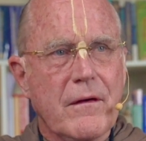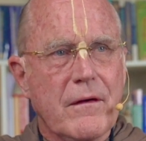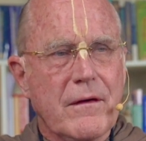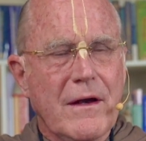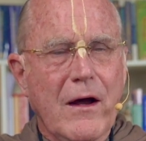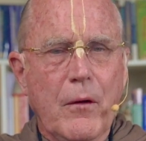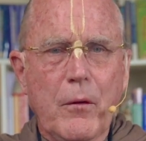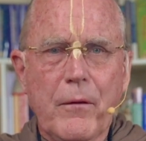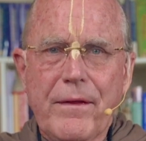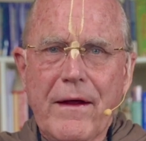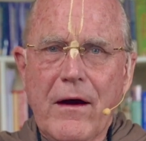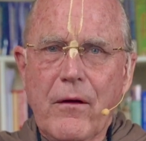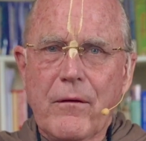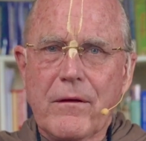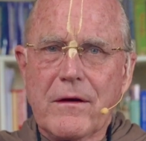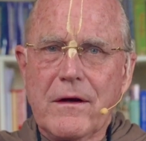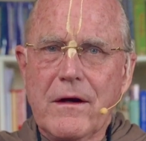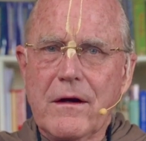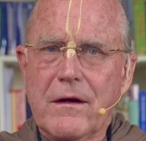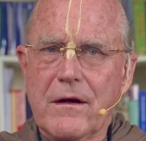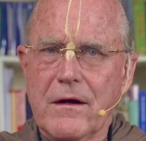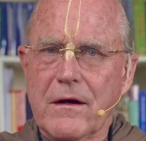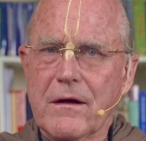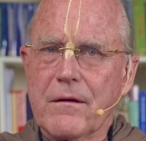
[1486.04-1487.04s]
Now, without
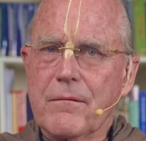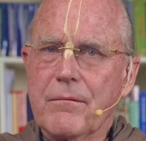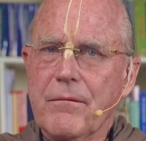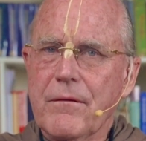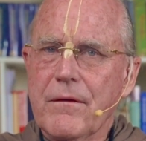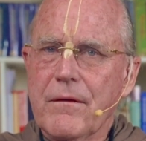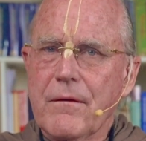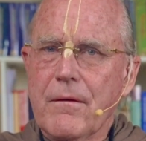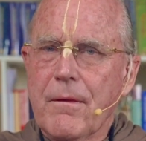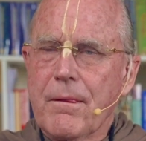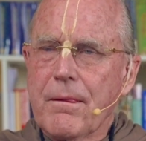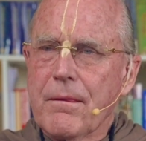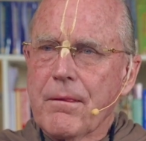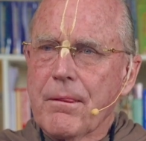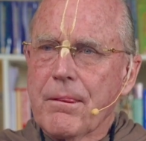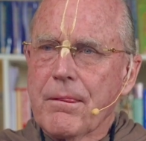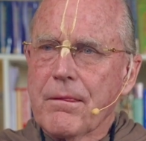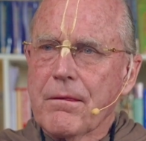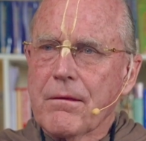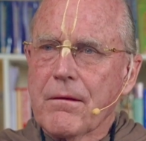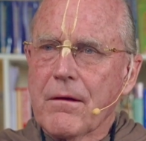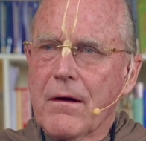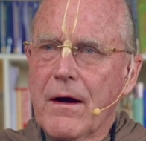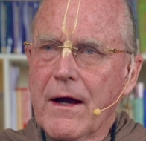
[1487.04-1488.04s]
eating,
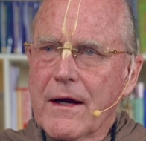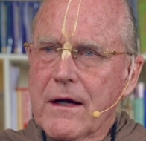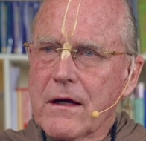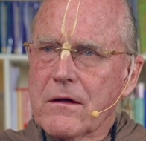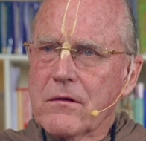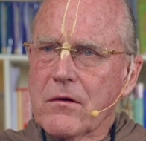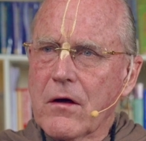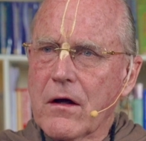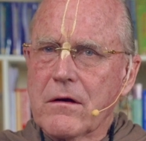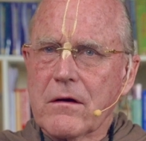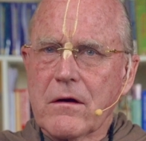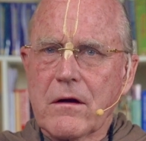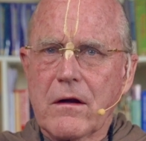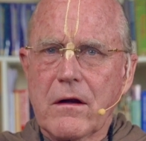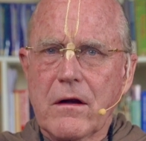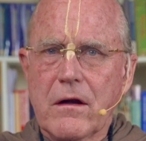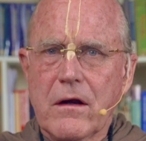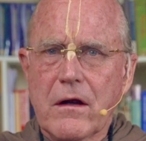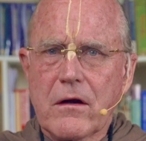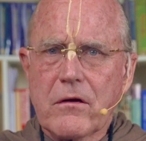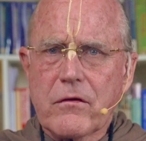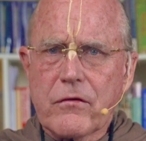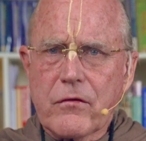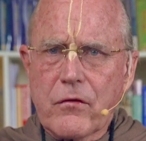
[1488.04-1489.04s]
I cannot
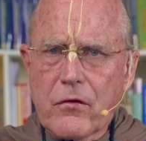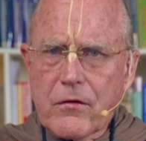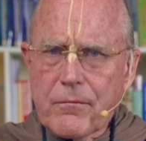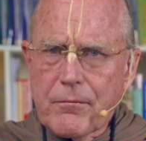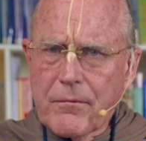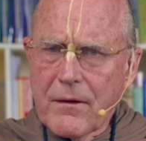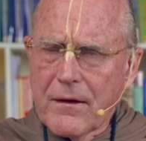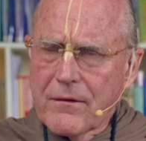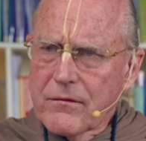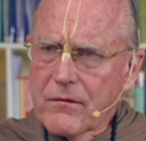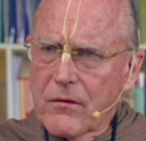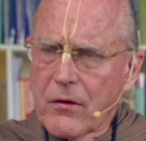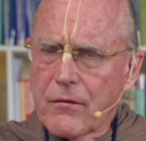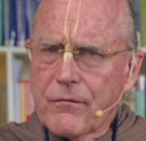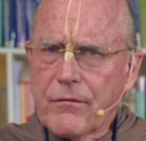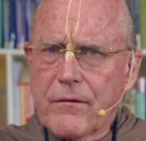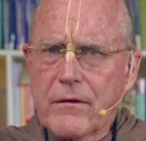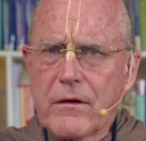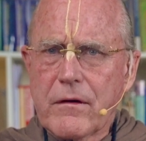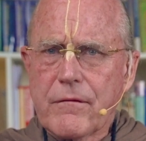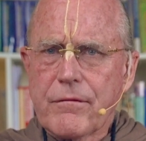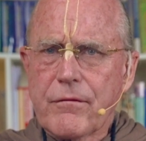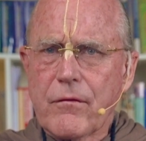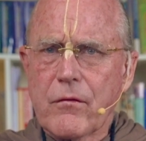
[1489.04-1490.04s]
exert myself
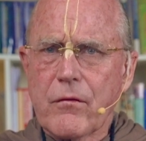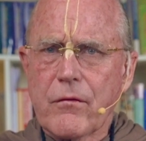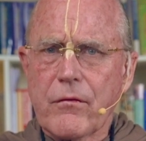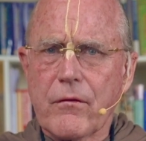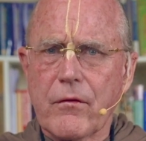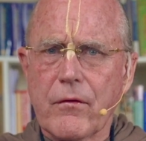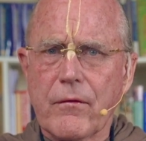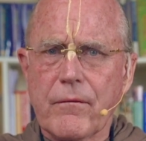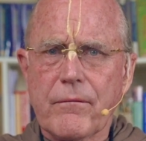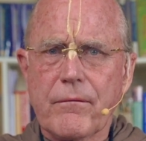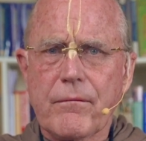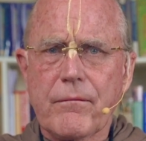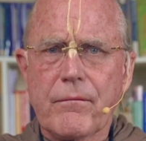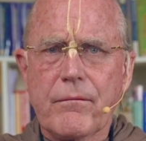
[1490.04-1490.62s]
any further."